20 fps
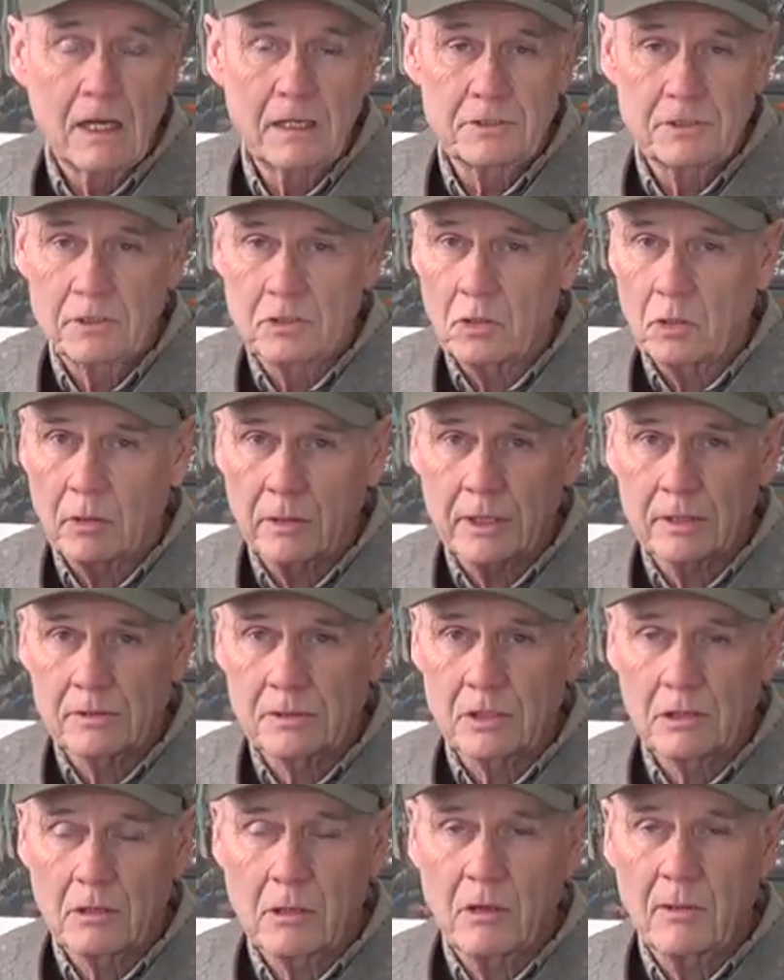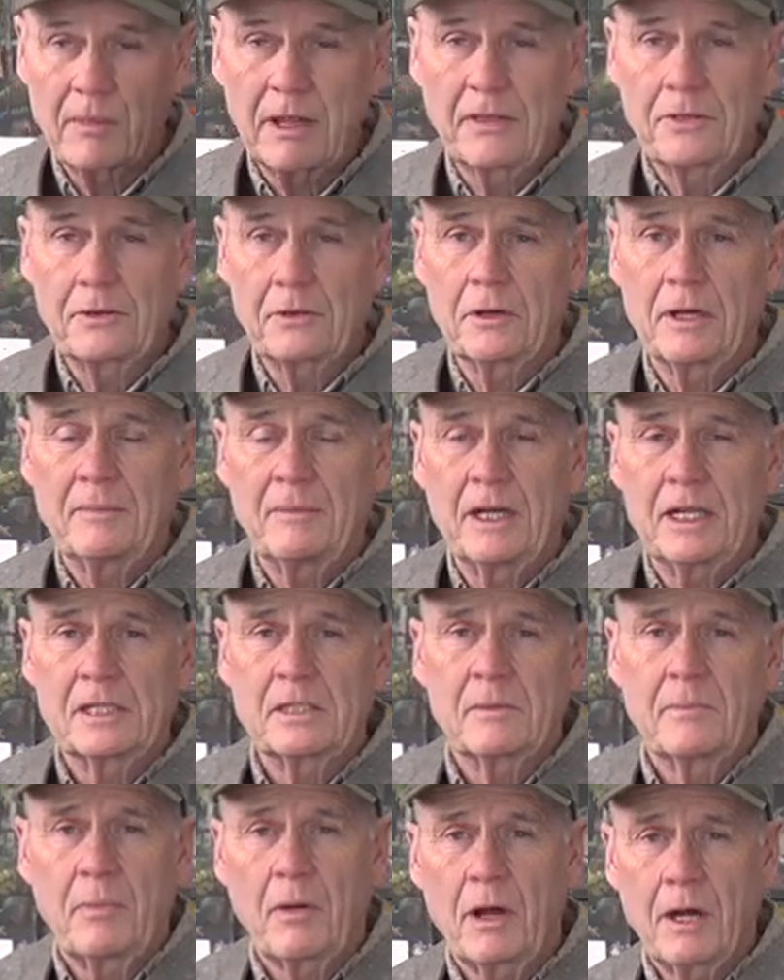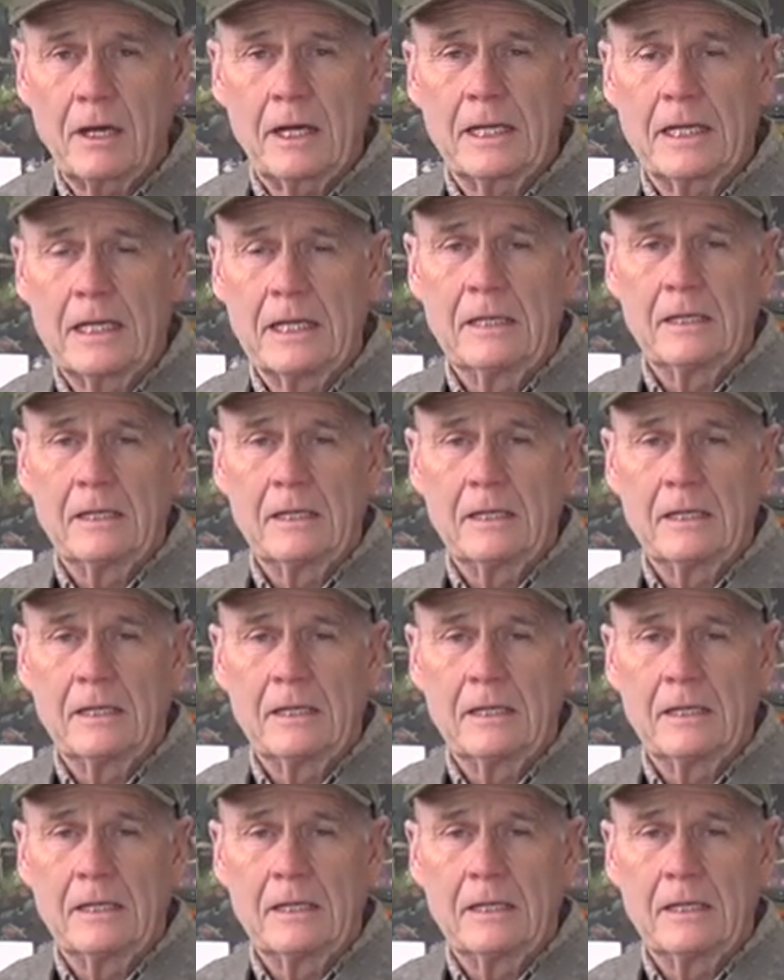tutorials. They're all about thirty minutes apart.